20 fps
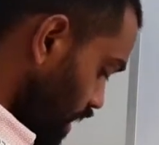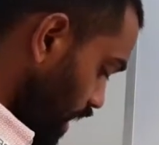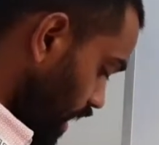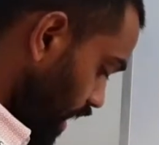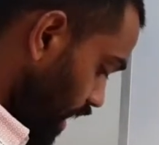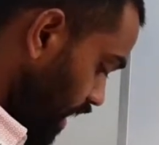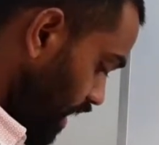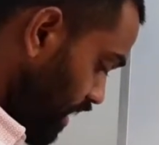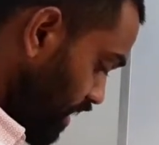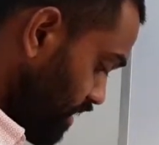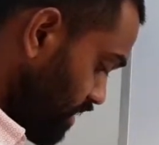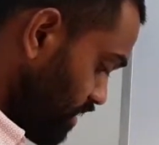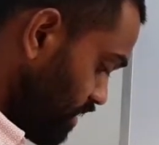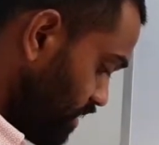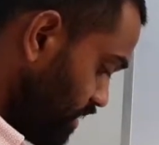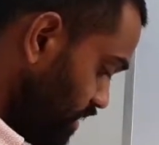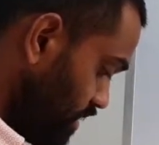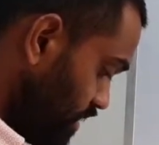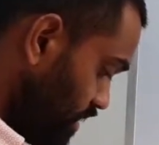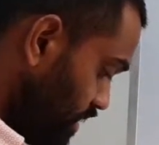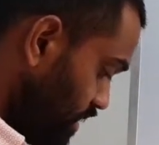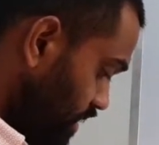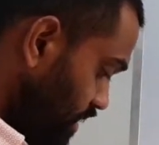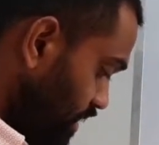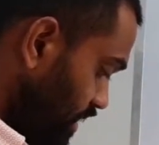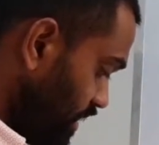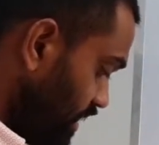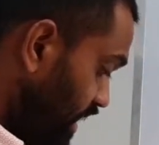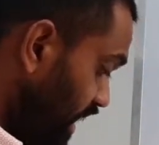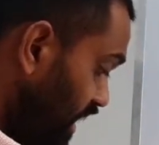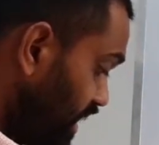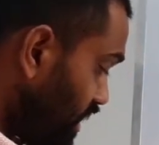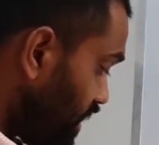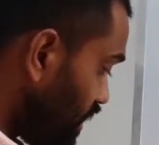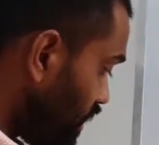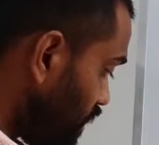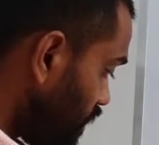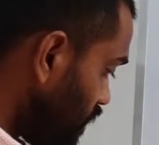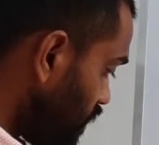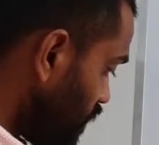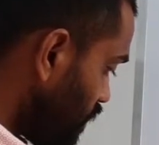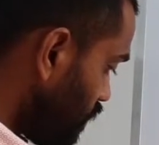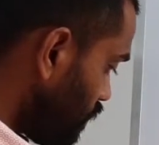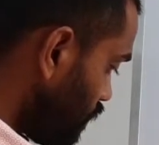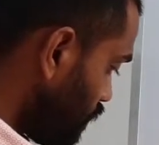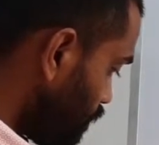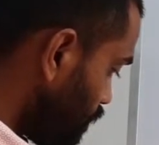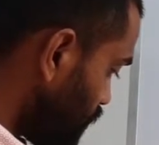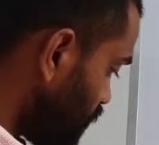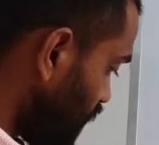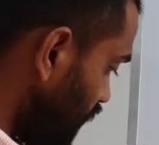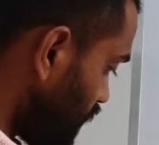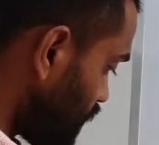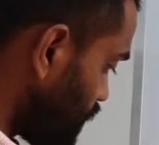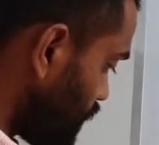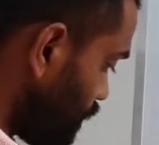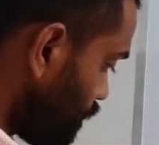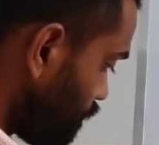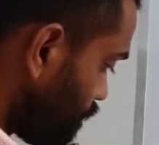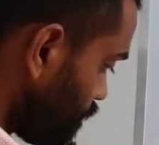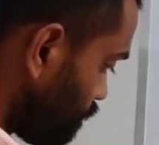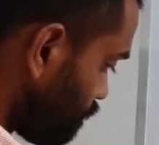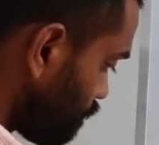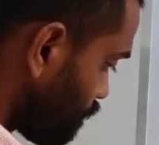and gaining in potassium.